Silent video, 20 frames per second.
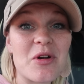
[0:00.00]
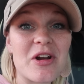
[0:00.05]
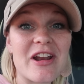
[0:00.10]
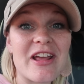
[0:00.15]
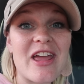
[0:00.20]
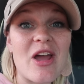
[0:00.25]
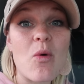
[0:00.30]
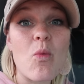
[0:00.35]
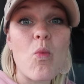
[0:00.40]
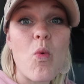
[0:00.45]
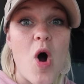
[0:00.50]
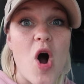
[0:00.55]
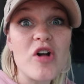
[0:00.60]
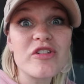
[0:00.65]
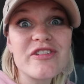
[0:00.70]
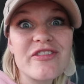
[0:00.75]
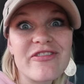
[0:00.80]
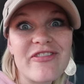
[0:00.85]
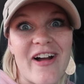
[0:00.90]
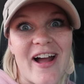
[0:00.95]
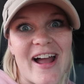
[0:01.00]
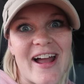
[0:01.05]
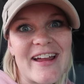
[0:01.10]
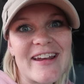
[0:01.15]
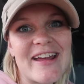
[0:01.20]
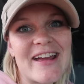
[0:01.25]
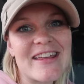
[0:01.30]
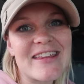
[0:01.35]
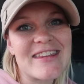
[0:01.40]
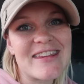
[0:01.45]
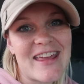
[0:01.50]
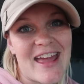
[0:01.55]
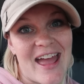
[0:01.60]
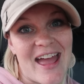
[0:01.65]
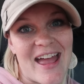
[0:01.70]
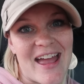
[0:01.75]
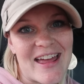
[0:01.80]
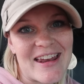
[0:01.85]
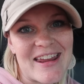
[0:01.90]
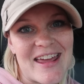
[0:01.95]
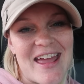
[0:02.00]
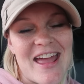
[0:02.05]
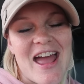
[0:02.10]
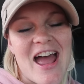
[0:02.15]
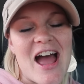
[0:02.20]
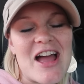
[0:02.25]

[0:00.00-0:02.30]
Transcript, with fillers: we're gonna get waldified again